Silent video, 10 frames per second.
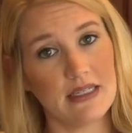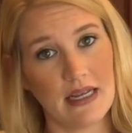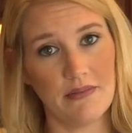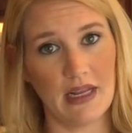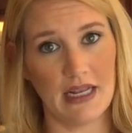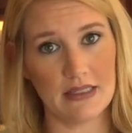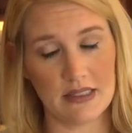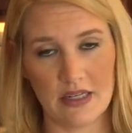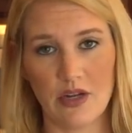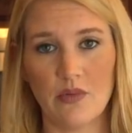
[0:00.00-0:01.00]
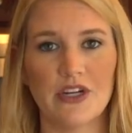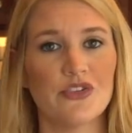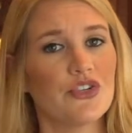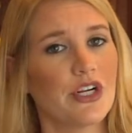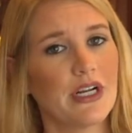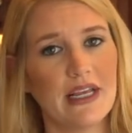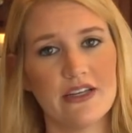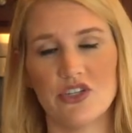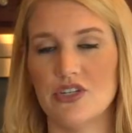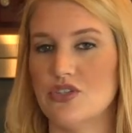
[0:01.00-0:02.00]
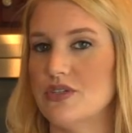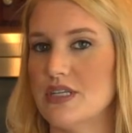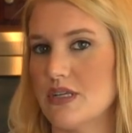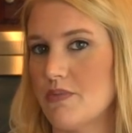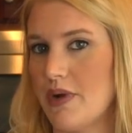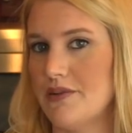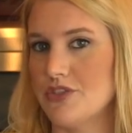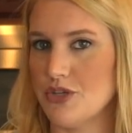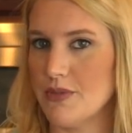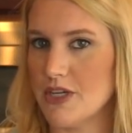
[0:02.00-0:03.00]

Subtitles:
to 10 minutes, and you wanna stir it occasionally so it doesn't brown too